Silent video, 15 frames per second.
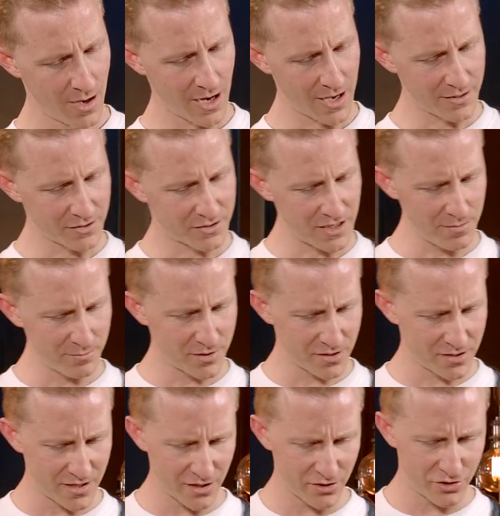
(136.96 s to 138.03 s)
And the tempter
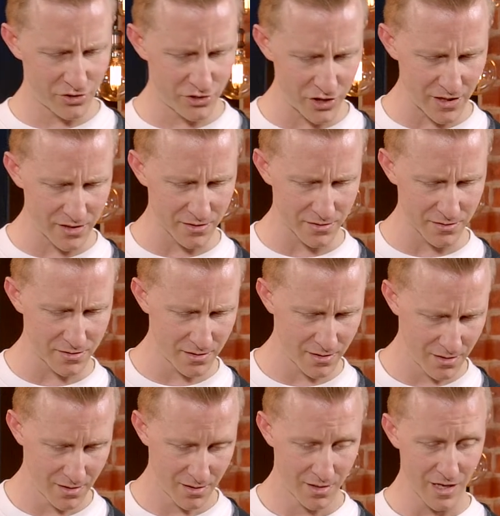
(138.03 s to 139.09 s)
said to Jesus,
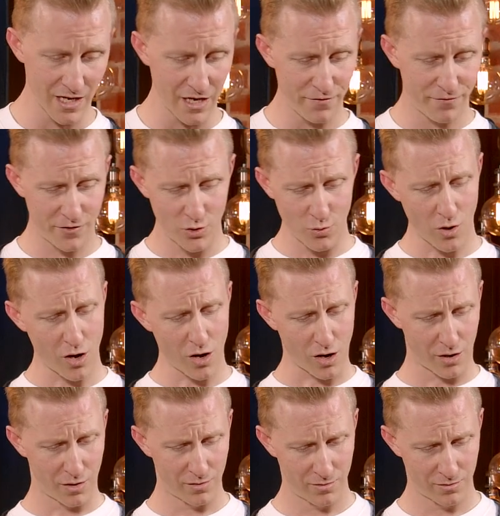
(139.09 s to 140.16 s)
if you
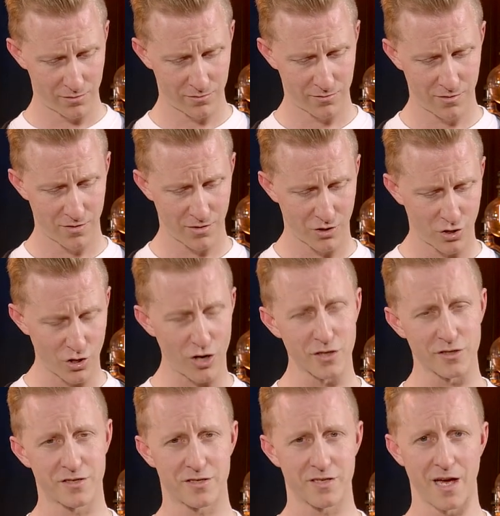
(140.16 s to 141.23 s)
are
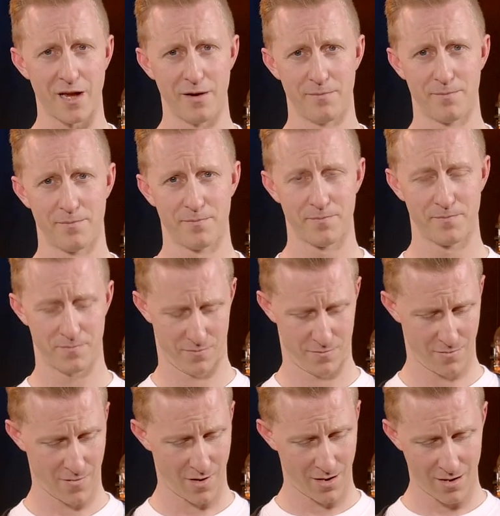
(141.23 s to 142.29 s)
God's son,
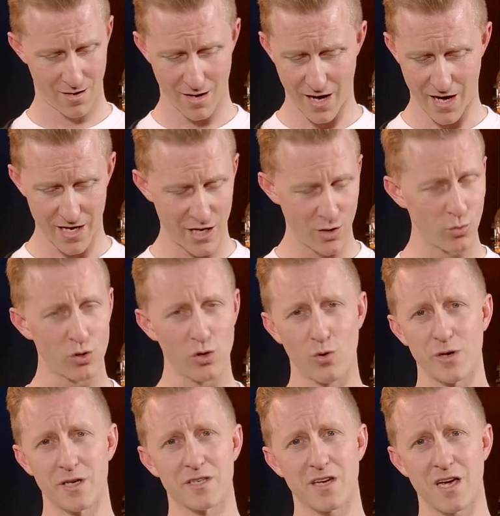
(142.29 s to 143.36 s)
and he will
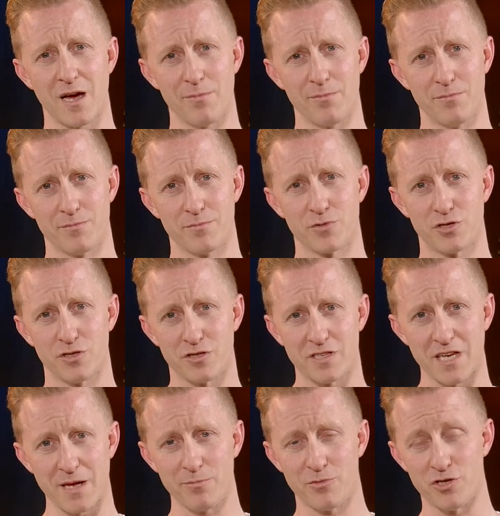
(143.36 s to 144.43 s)
always come to
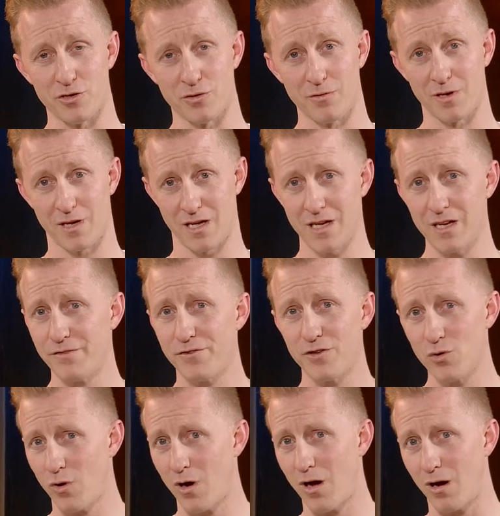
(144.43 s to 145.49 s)
tempt you, if
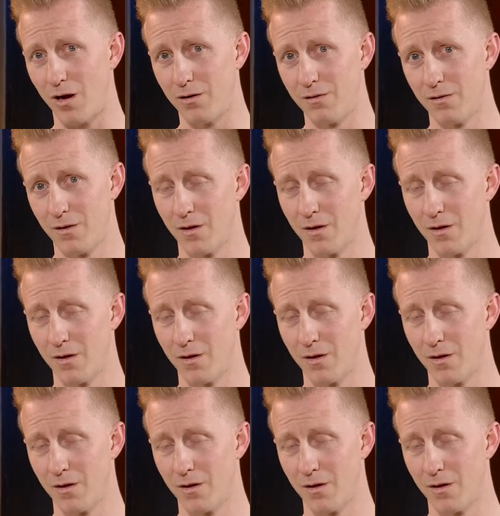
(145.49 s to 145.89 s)
you are